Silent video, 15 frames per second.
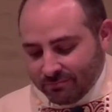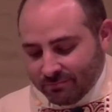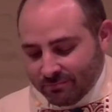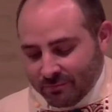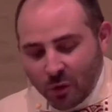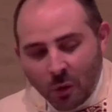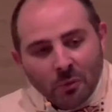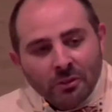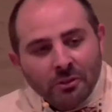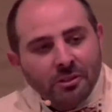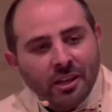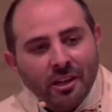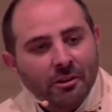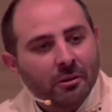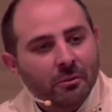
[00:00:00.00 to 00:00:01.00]
What will you
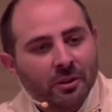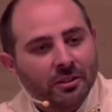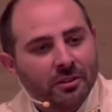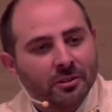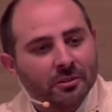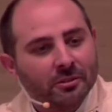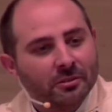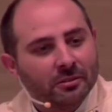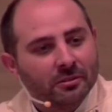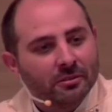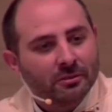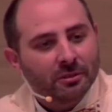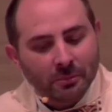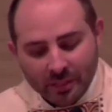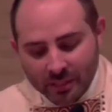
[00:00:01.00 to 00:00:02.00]
carry with you
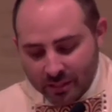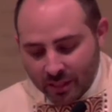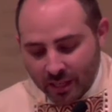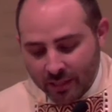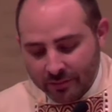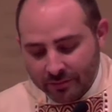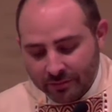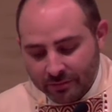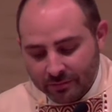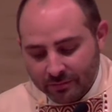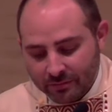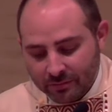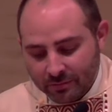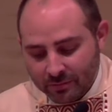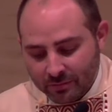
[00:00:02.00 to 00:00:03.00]
from this life?
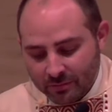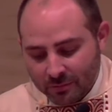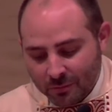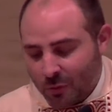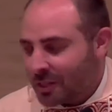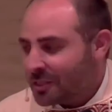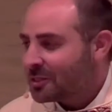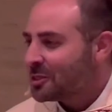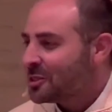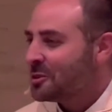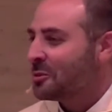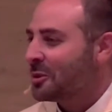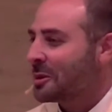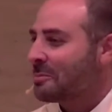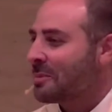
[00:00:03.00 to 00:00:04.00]
What do you
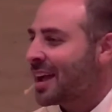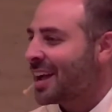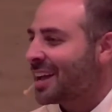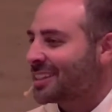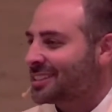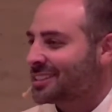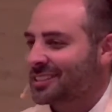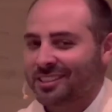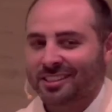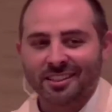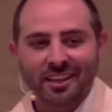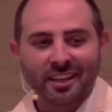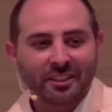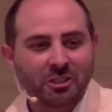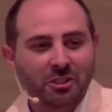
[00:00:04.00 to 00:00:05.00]
want to pass to the
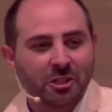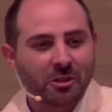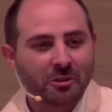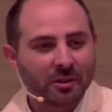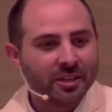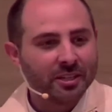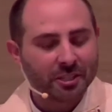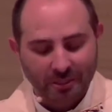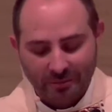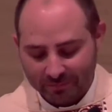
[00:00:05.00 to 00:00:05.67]
next generation?